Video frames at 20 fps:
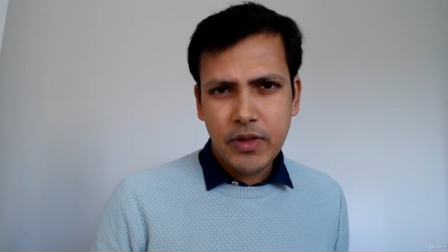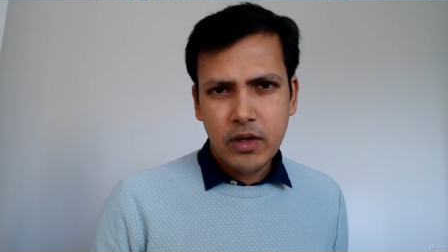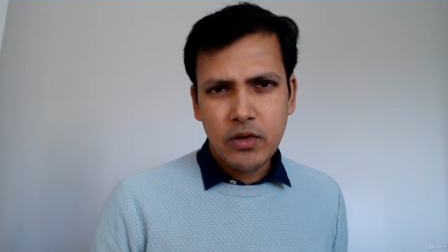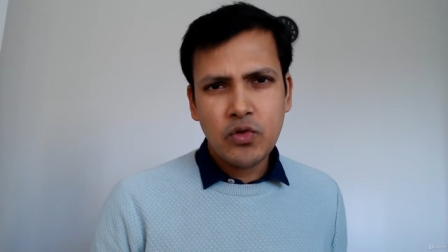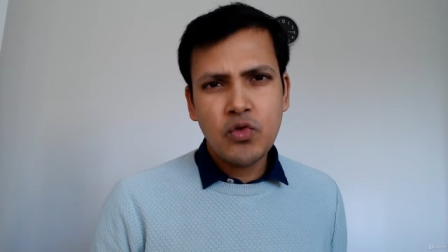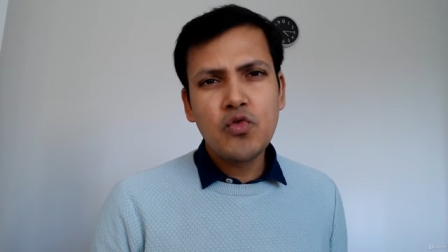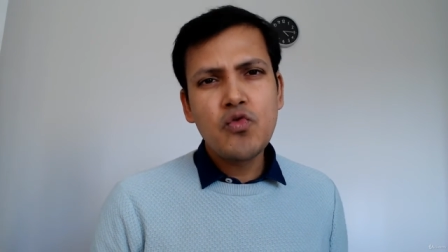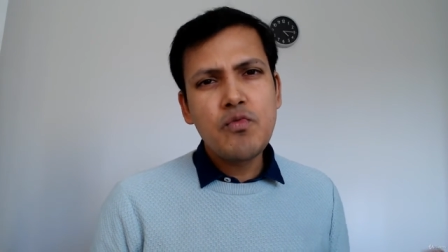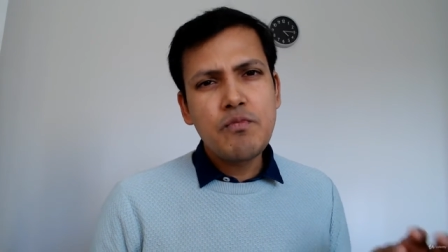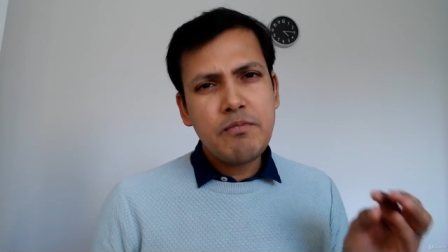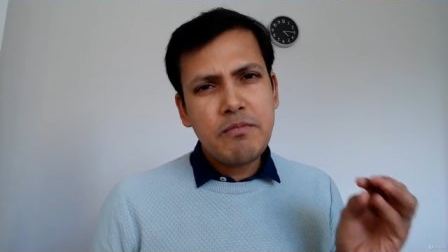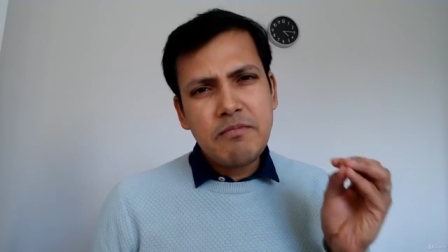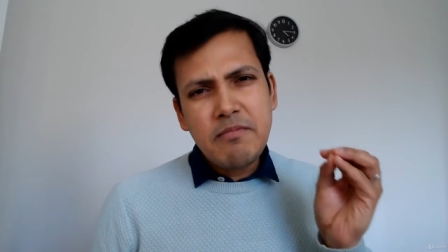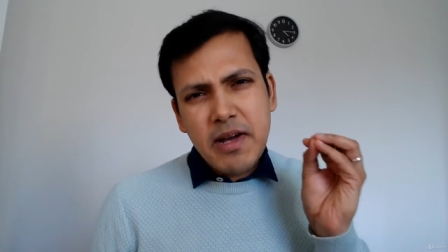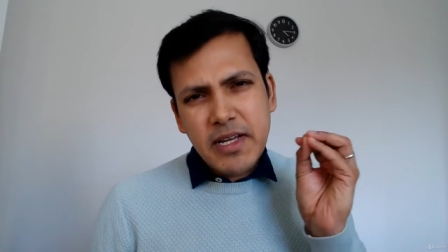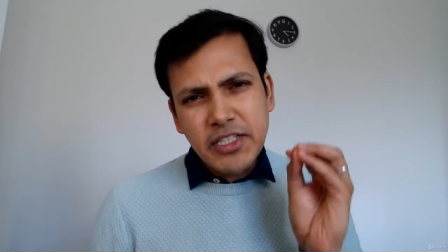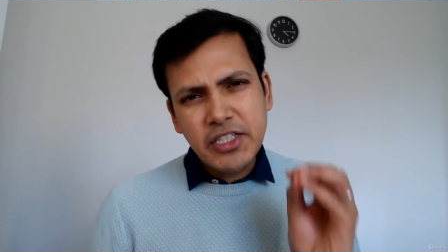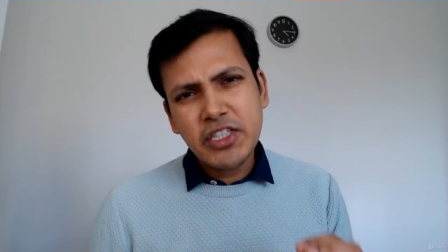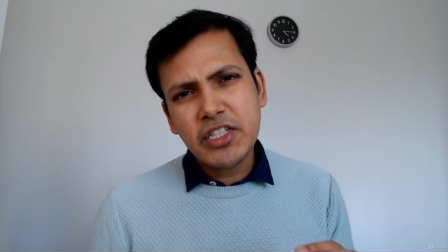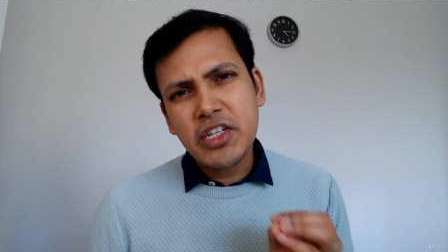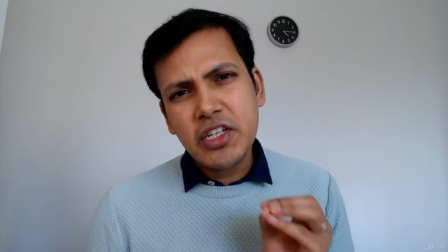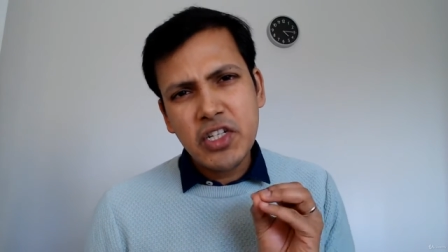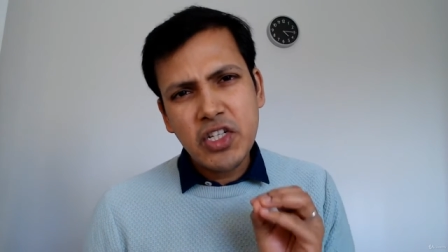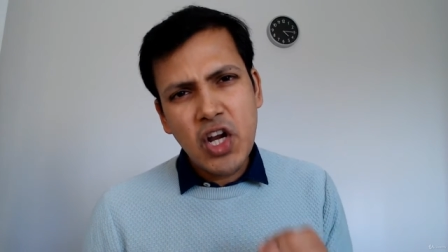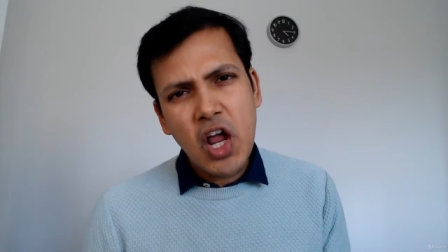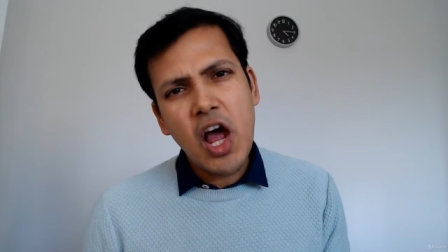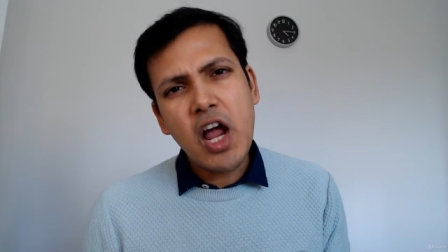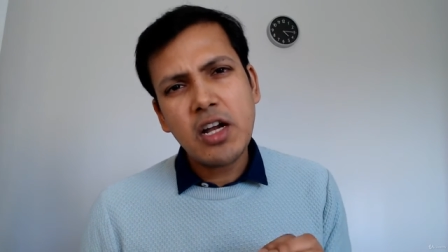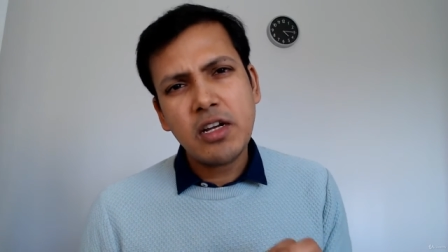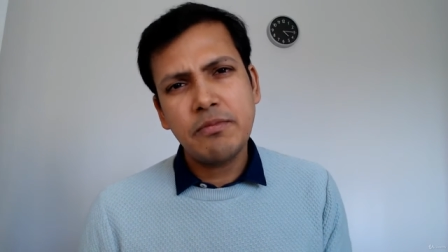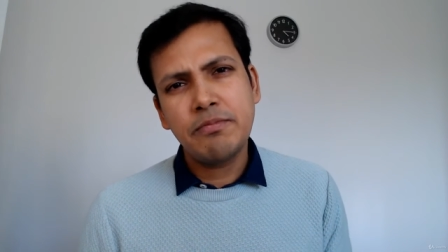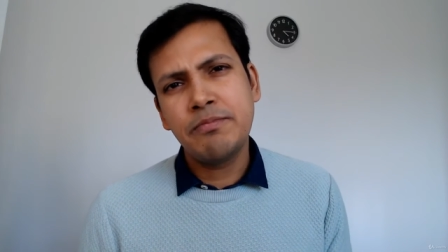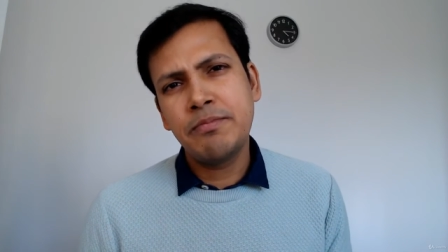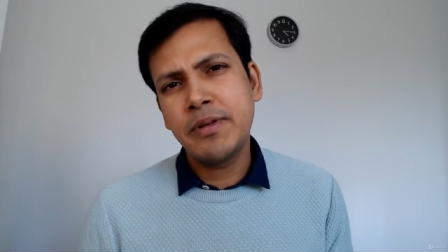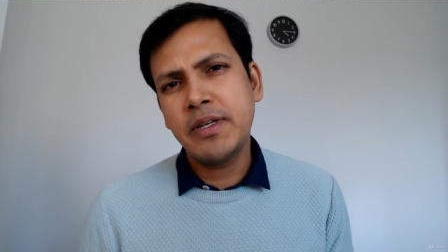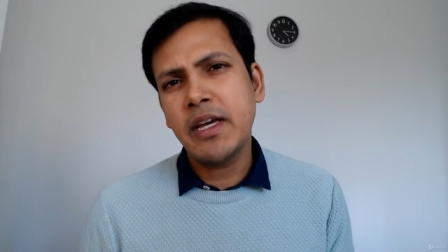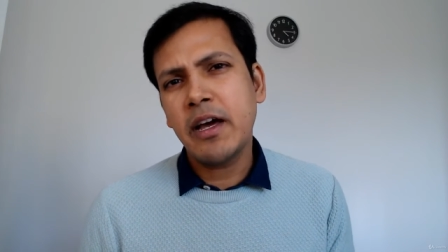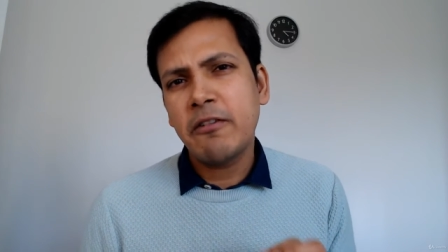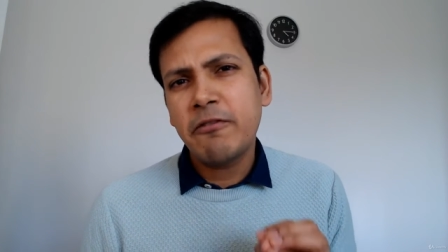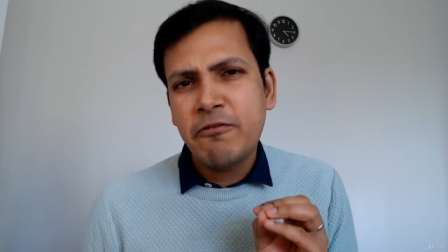You must not
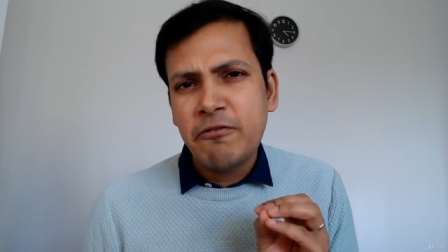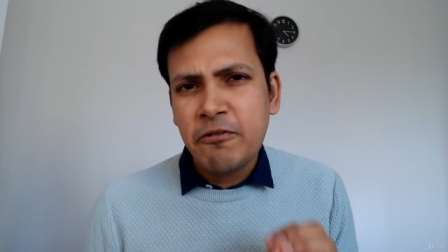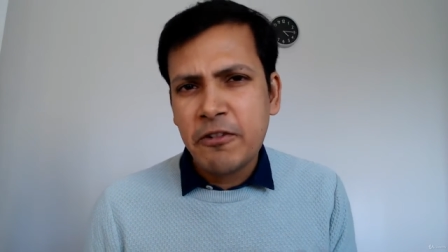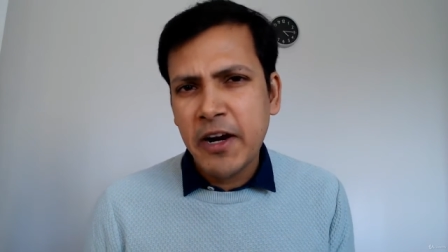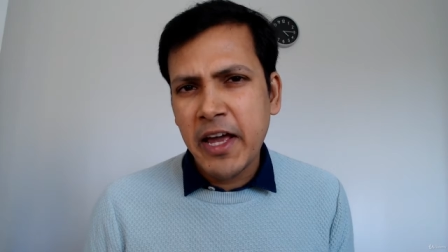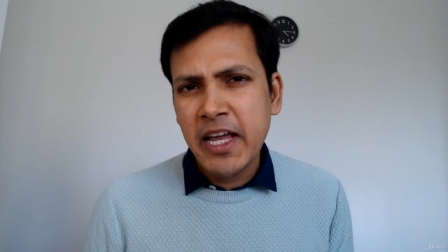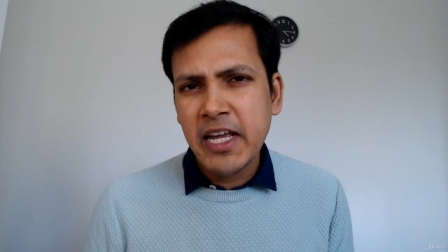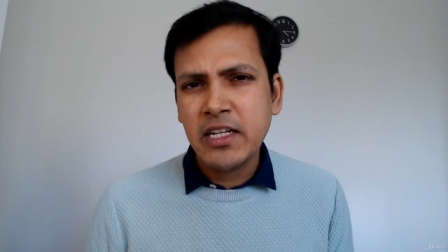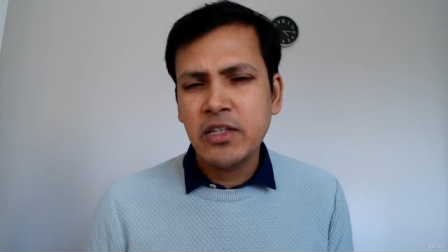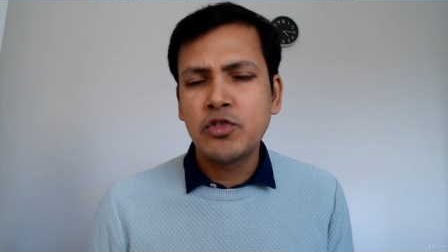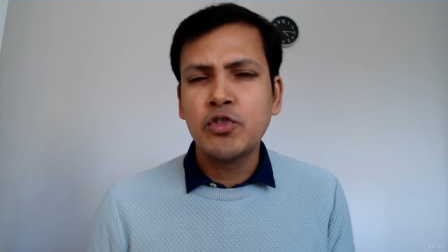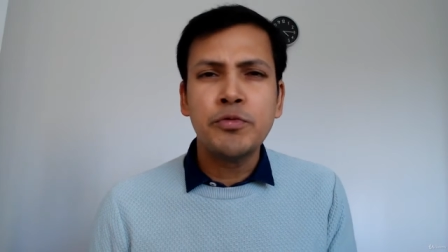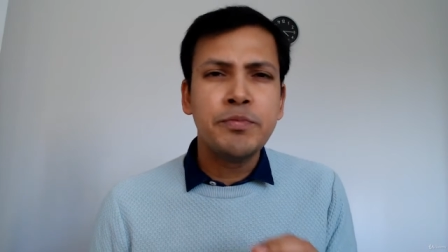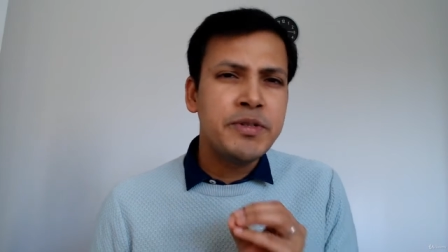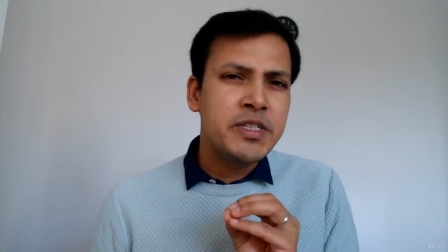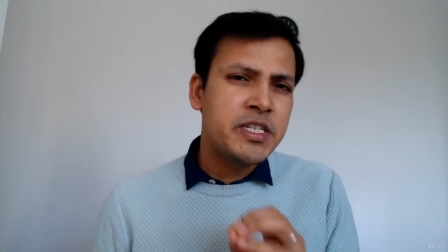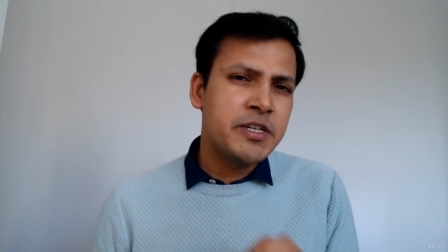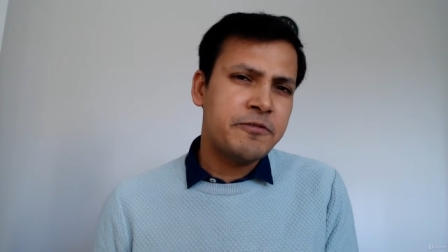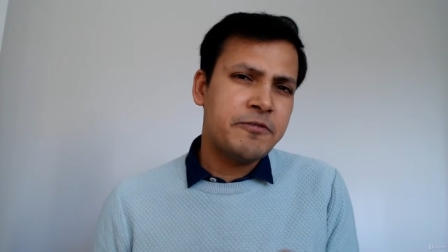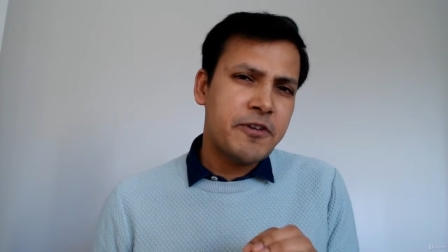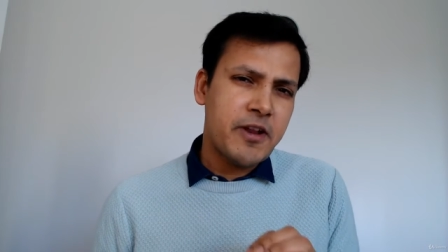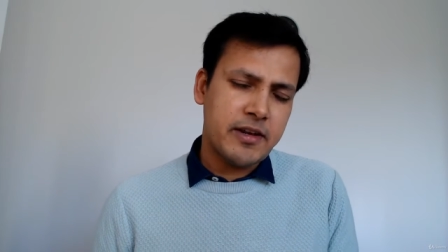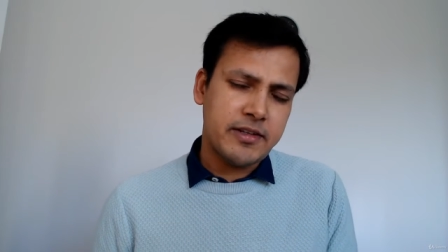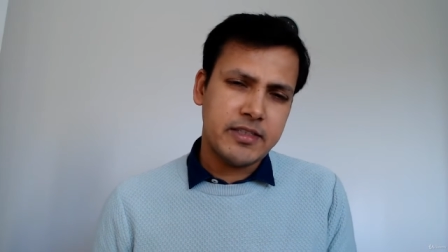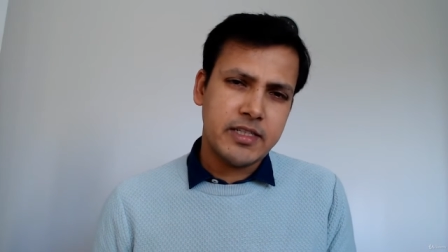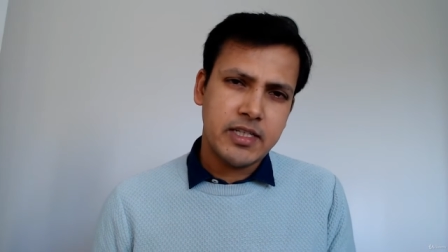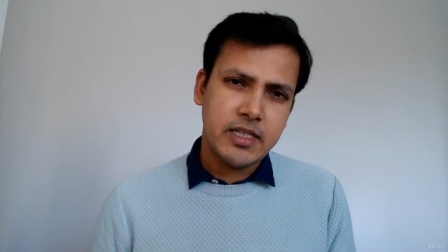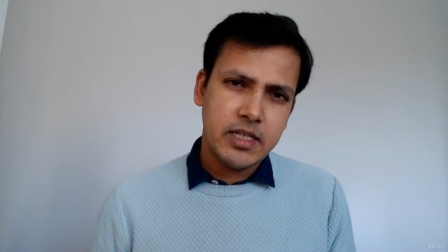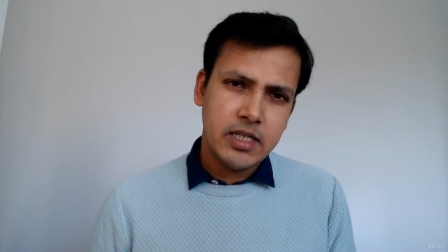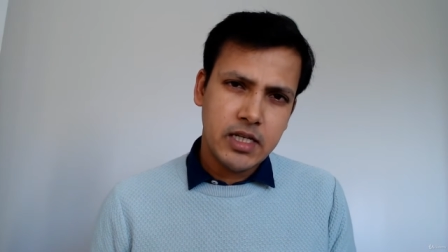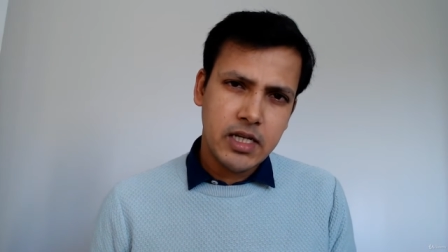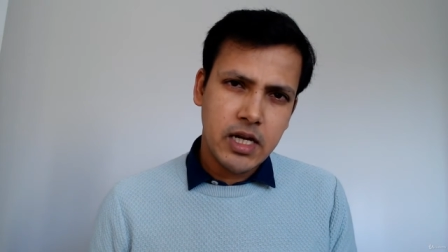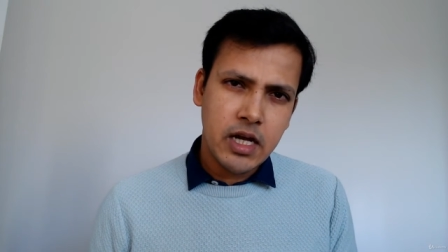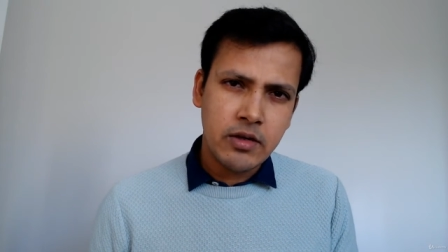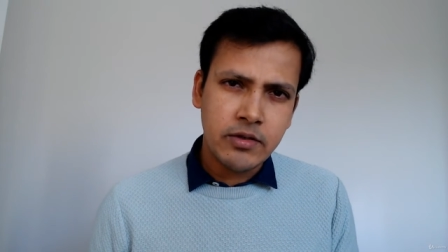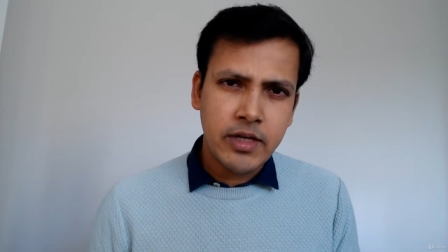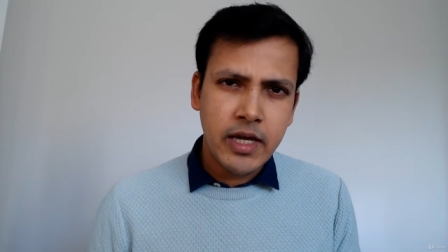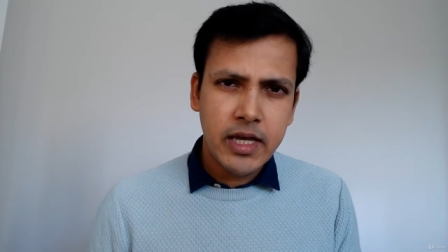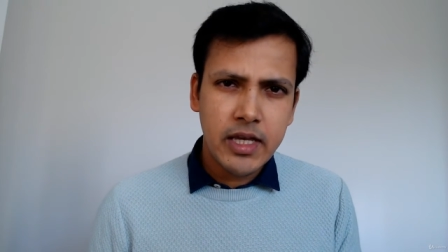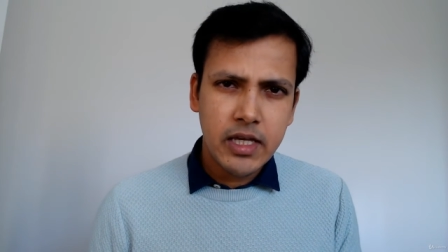be afraid to be different.
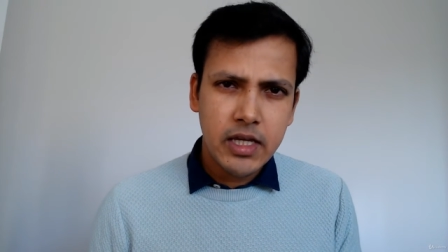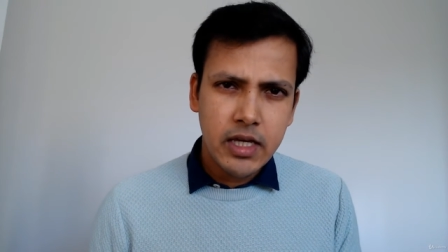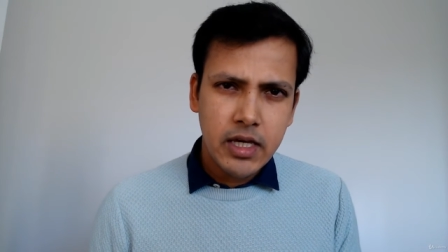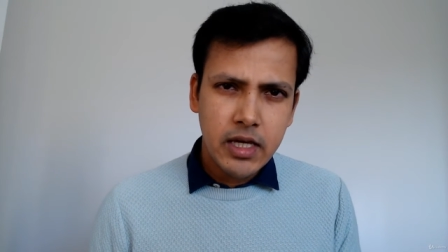Okay,